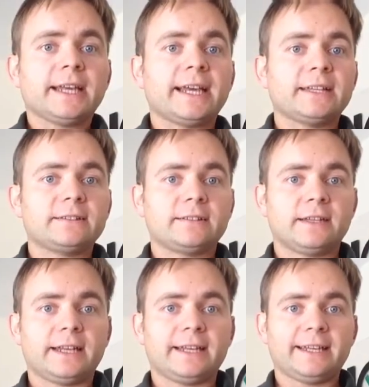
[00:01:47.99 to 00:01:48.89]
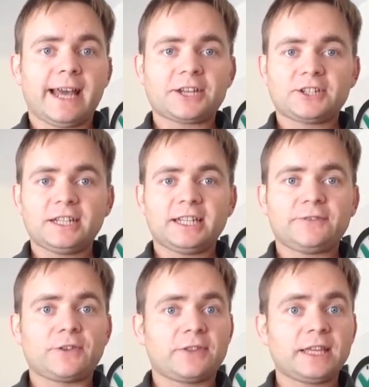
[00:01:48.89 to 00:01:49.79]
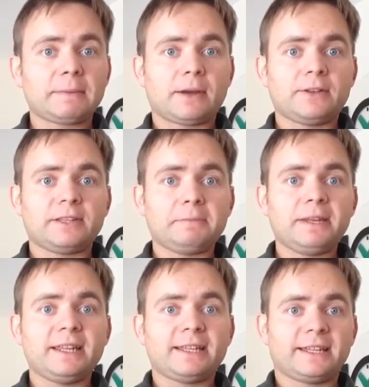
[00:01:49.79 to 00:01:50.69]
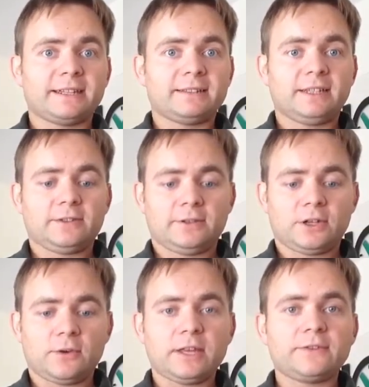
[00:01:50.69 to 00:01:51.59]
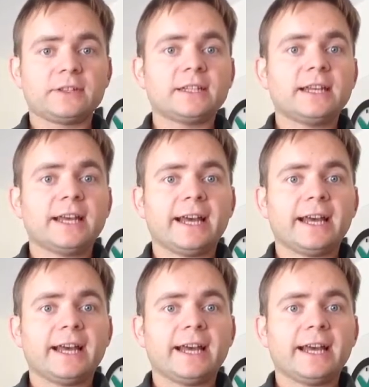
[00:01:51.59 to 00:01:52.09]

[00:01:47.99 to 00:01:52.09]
and actually, if you think about it, the Mini can, even